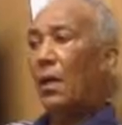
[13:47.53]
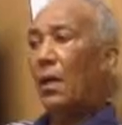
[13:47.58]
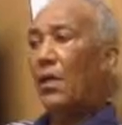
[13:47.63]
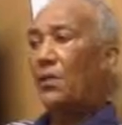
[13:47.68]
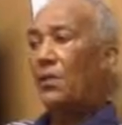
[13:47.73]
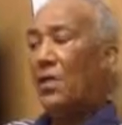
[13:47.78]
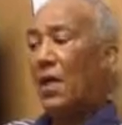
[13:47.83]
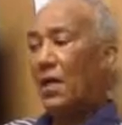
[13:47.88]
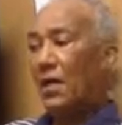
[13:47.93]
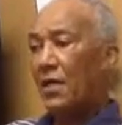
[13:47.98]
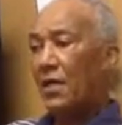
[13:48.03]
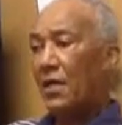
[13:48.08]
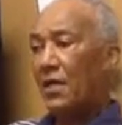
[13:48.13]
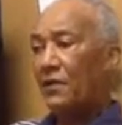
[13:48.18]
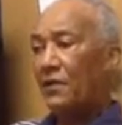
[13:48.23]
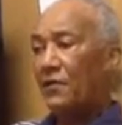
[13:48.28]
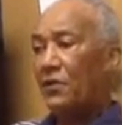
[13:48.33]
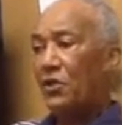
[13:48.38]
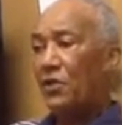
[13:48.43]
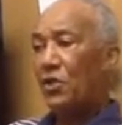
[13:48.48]
It's not
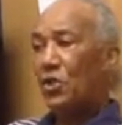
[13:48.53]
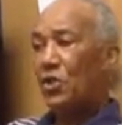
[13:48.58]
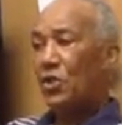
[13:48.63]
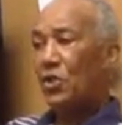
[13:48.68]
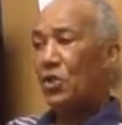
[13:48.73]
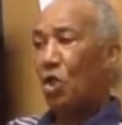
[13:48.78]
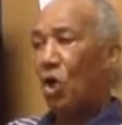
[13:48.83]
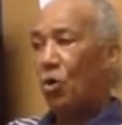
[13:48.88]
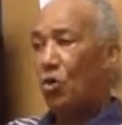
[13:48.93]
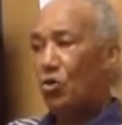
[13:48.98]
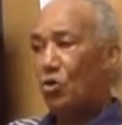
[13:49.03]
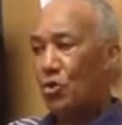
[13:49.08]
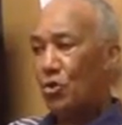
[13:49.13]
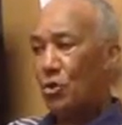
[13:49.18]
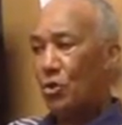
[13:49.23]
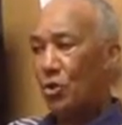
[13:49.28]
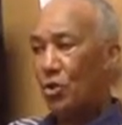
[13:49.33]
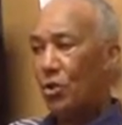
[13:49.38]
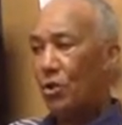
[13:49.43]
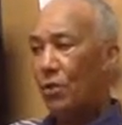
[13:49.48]
enough to just
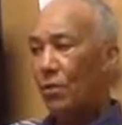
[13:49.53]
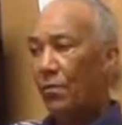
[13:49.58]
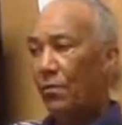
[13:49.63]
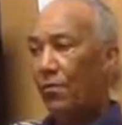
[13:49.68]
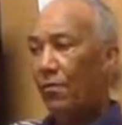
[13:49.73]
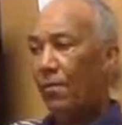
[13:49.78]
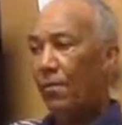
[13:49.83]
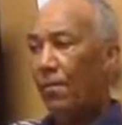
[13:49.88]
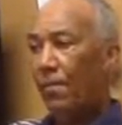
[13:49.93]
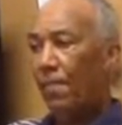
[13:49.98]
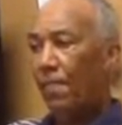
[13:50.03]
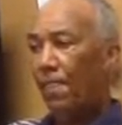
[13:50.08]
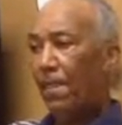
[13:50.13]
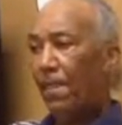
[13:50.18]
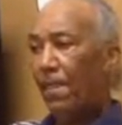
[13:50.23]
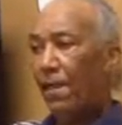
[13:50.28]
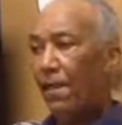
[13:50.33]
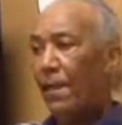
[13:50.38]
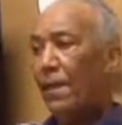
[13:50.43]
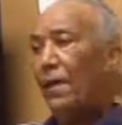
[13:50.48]
coast
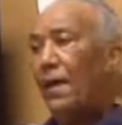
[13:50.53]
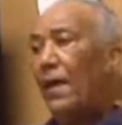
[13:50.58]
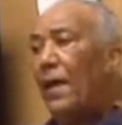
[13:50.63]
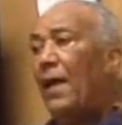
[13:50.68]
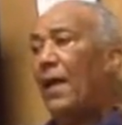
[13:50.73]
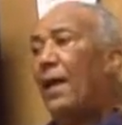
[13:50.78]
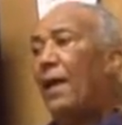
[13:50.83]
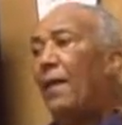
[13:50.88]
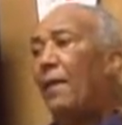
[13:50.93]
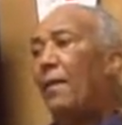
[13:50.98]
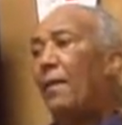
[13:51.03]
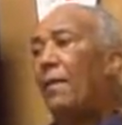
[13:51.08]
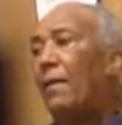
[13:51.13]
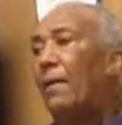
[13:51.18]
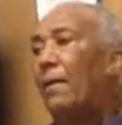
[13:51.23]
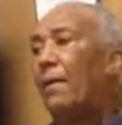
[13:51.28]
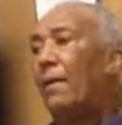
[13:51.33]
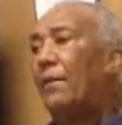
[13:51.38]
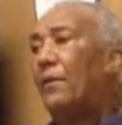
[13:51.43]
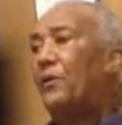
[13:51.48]

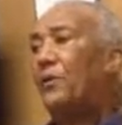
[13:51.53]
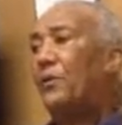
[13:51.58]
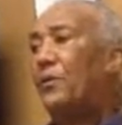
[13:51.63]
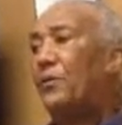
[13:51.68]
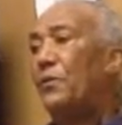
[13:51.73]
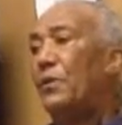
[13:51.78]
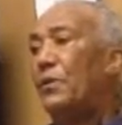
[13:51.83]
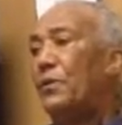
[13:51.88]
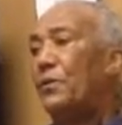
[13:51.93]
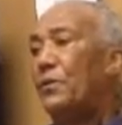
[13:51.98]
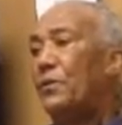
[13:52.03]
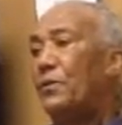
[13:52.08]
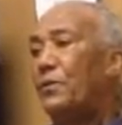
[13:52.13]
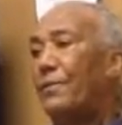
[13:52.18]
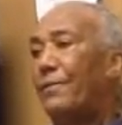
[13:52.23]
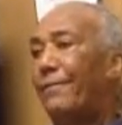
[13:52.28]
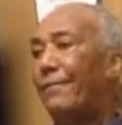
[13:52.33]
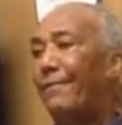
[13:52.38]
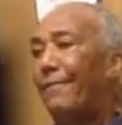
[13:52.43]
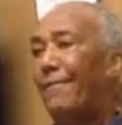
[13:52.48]
and to
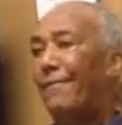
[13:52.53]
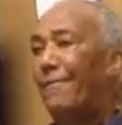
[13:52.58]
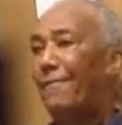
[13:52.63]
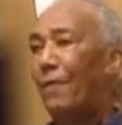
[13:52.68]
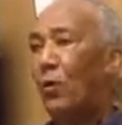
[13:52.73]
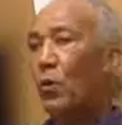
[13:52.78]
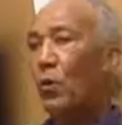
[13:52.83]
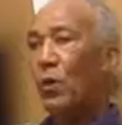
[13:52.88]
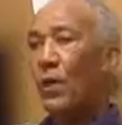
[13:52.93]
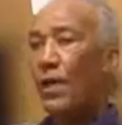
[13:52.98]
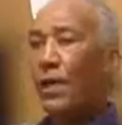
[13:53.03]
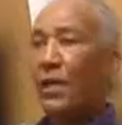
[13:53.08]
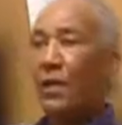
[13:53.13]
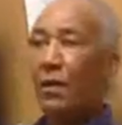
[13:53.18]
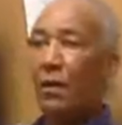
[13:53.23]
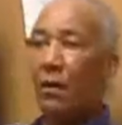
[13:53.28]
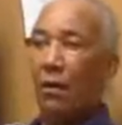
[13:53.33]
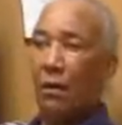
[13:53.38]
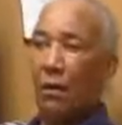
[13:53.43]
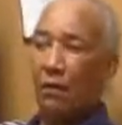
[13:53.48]
just fold
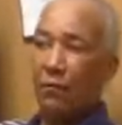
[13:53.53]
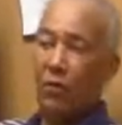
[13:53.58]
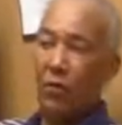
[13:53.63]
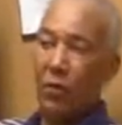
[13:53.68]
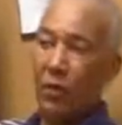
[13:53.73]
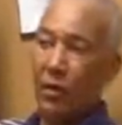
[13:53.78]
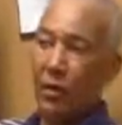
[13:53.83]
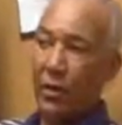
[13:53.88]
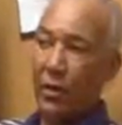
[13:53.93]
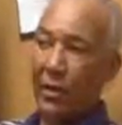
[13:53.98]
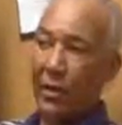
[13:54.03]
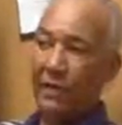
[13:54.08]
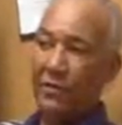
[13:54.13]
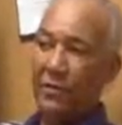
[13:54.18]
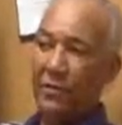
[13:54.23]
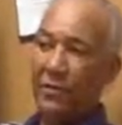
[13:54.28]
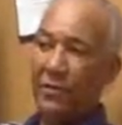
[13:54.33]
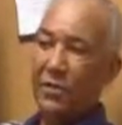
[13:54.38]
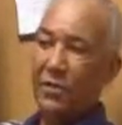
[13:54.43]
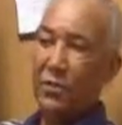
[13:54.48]
in all your
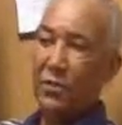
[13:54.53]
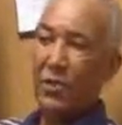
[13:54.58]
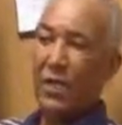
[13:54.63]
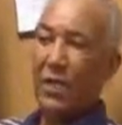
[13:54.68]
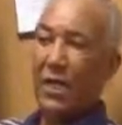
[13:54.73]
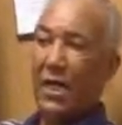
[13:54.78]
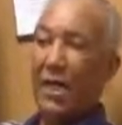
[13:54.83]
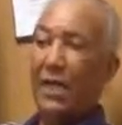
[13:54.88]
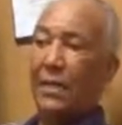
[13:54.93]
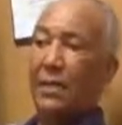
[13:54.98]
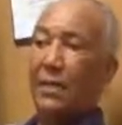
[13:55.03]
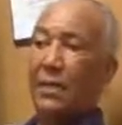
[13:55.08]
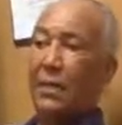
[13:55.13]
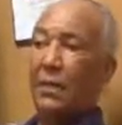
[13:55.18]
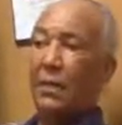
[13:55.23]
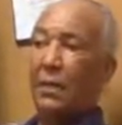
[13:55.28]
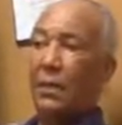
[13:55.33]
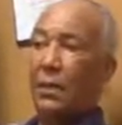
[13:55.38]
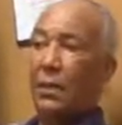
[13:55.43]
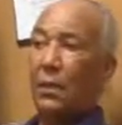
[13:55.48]
efforts and whatnot
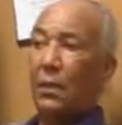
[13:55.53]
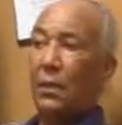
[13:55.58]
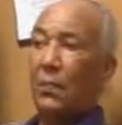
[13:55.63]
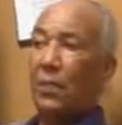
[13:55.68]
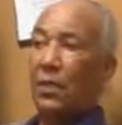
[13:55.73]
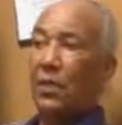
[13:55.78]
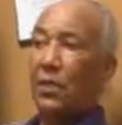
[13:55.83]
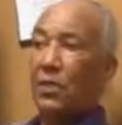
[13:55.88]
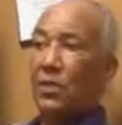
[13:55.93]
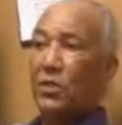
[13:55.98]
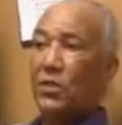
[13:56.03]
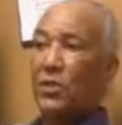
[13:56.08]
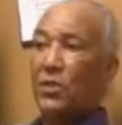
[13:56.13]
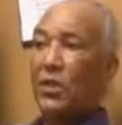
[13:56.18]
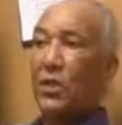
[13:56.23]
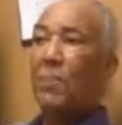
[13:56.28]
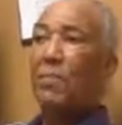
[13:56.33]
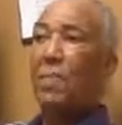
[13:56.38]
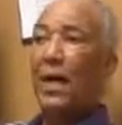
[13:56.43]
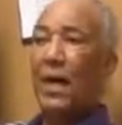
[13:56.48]
because
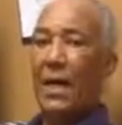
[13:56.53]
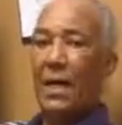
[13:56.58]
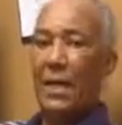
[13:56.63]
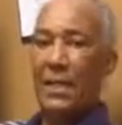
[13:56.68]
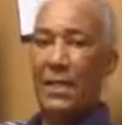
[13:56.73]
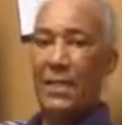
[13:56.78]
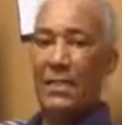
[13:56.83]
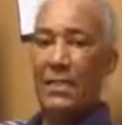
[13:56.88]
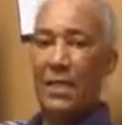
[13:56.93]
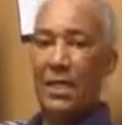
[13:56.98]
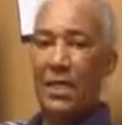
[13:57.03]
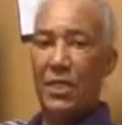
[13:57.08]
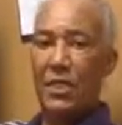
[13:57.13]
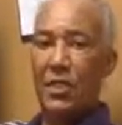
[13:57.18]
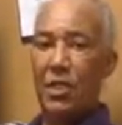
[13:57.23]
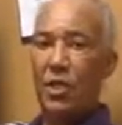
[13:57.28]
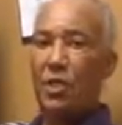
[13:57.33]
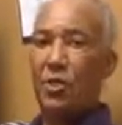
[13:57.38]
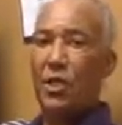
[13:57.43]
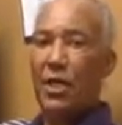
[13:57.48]
somebody
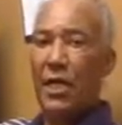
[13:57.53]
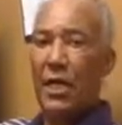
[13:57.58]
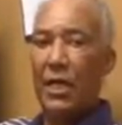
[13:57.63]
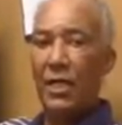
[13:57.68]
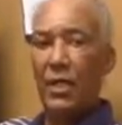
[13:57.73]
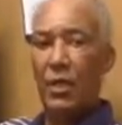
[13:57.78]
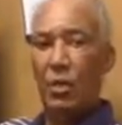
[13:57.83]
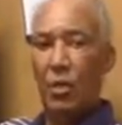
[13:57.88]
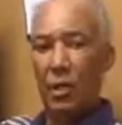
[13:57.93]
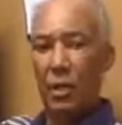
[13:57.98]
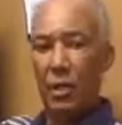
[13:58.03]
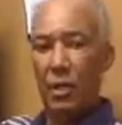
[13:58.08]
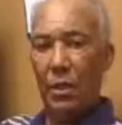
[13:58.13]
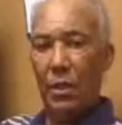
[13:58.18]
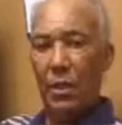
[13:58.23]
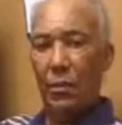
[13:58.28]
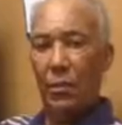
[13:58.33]
says you can't do it.